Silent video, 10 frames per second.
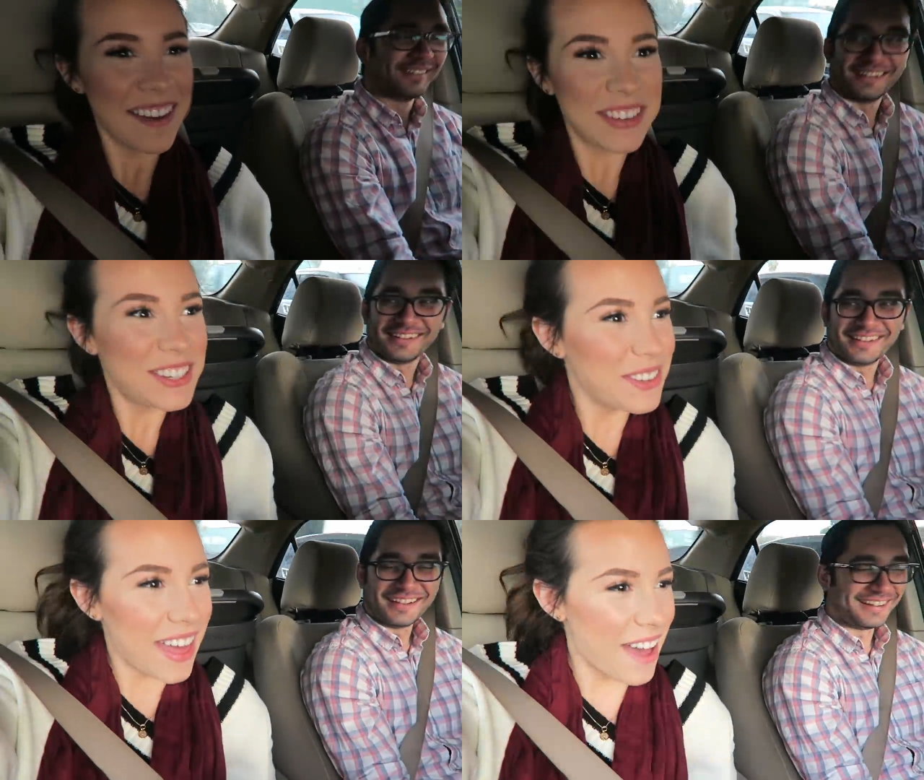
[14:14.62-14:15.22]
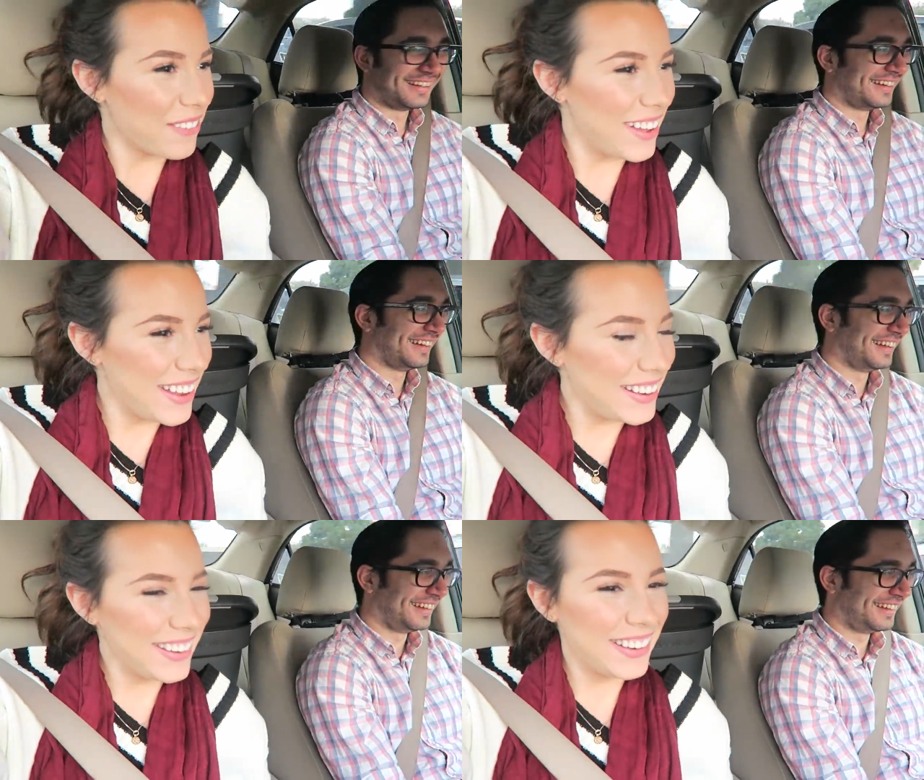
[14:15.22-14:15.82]
Speaker 1: Have to do that
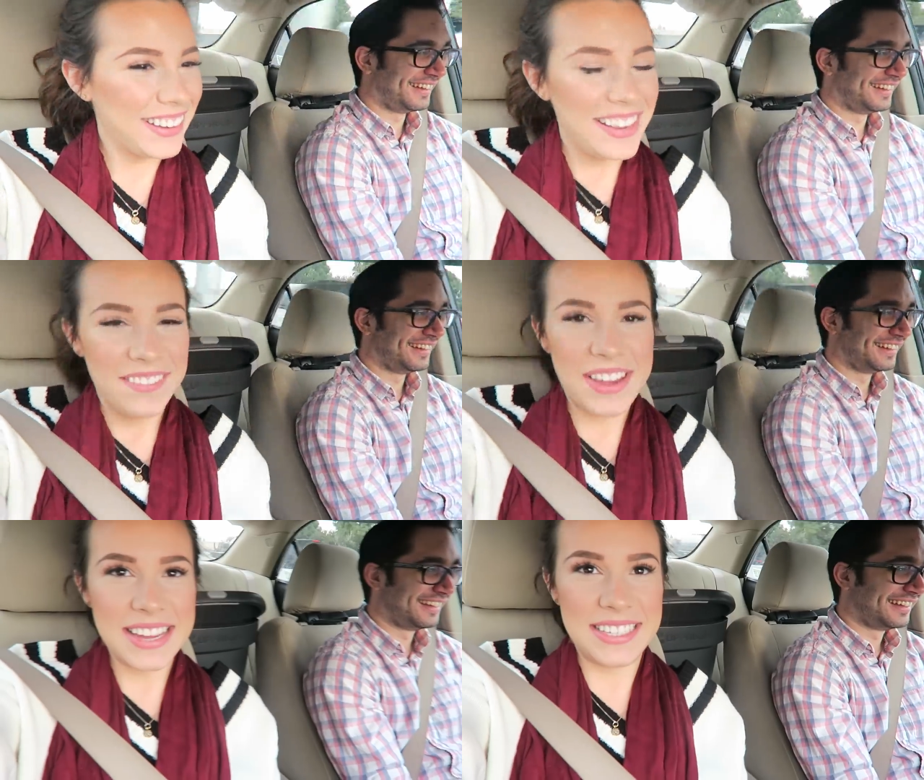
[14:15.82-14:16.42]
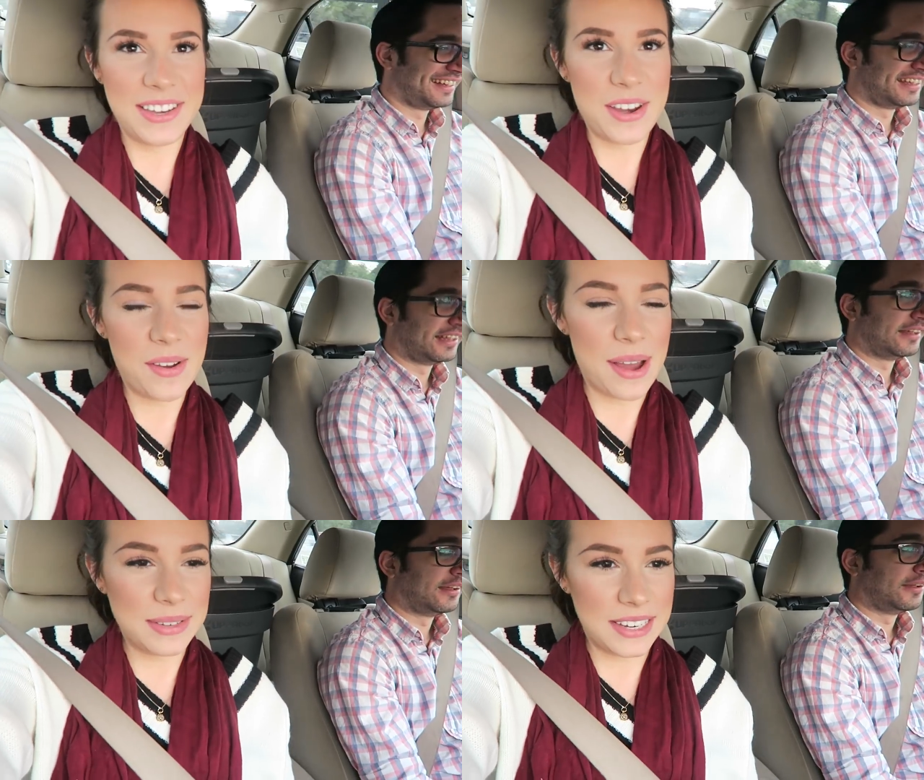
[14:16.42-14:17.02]
one. If you guys didn't
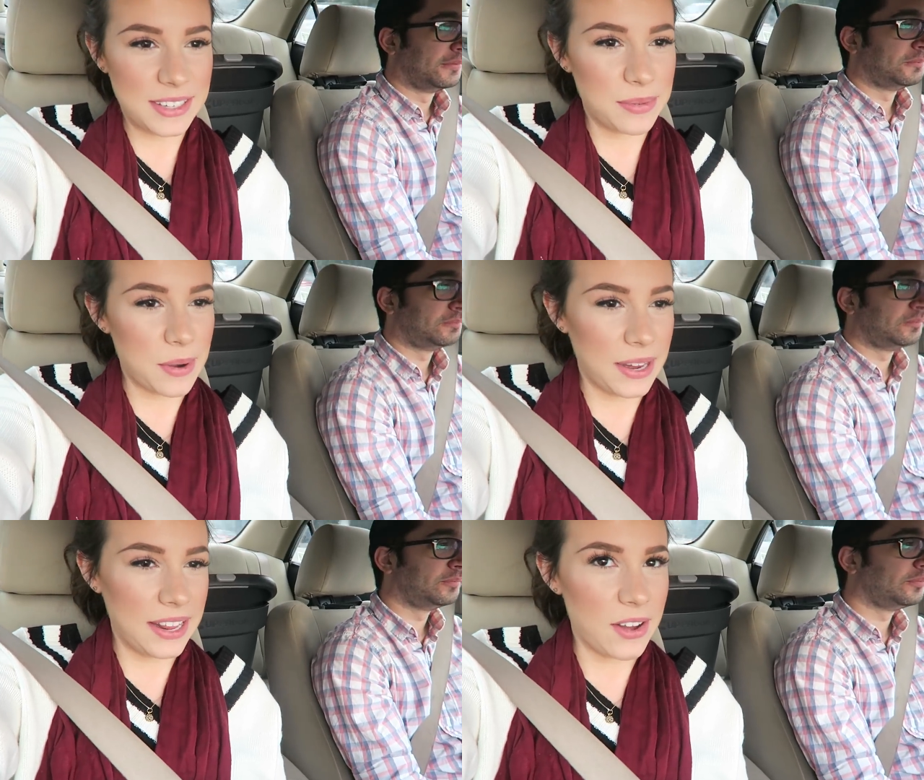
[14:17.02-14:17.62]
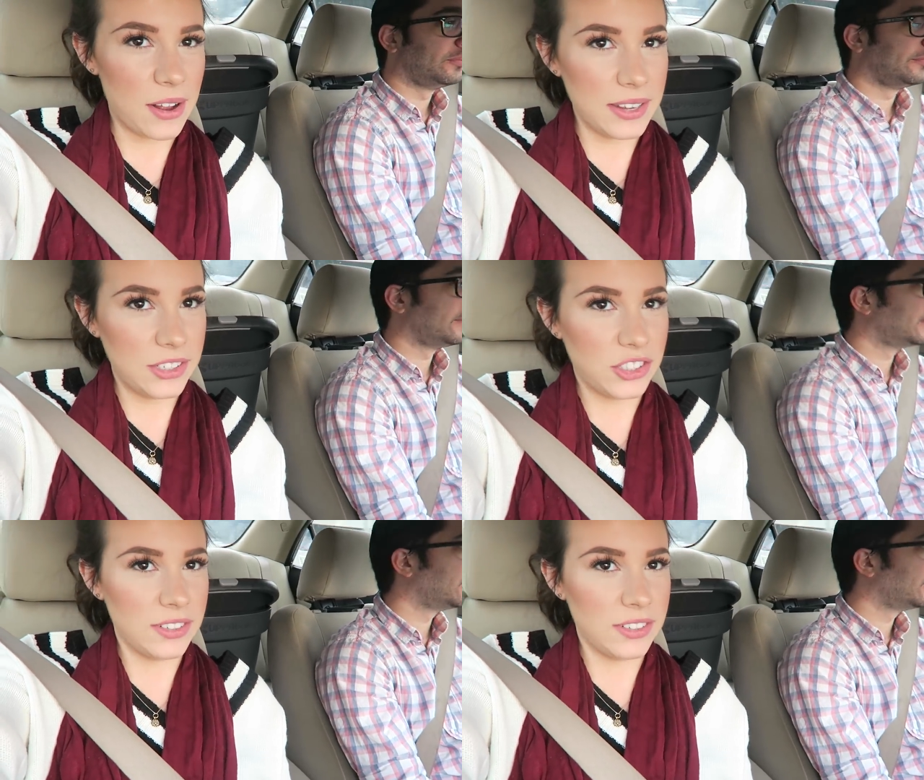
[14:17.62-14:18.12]
know, I was in a sorority in college.